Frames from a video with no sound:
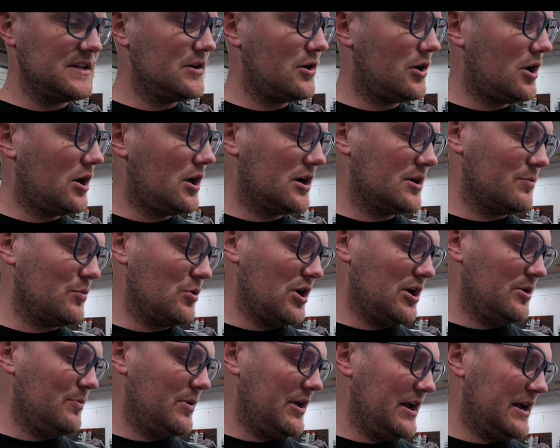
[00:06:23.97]
Hawk
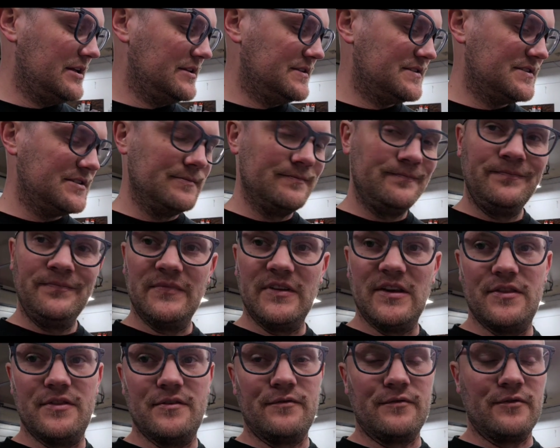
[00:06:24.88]
brake pads
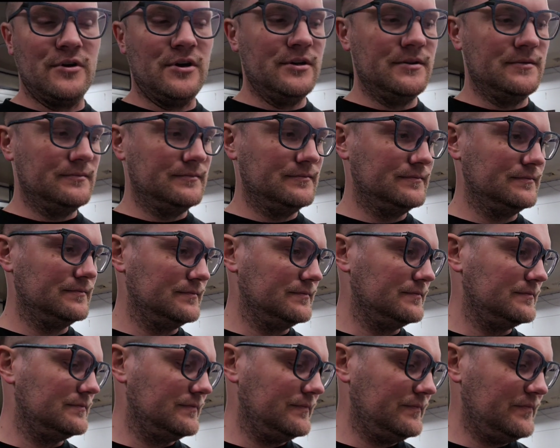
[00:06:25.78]
in the front.
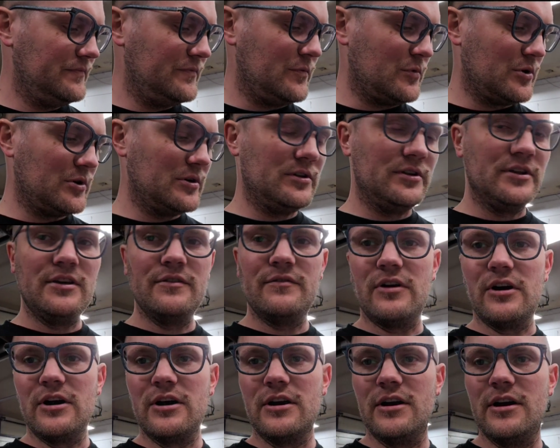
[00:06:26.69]
We're going to leave
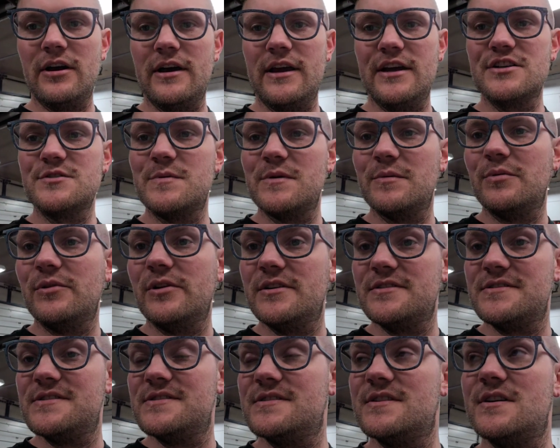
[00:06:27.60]
our HP
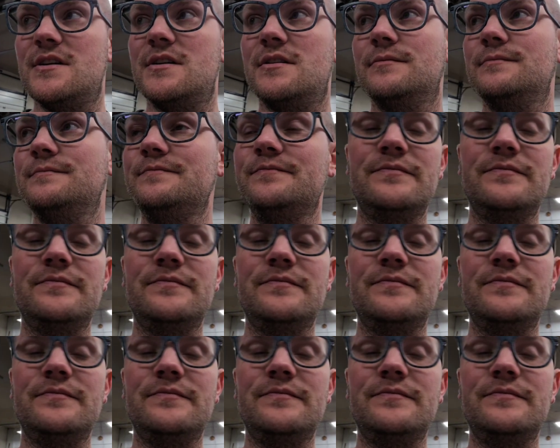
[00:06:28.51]
Pluses on.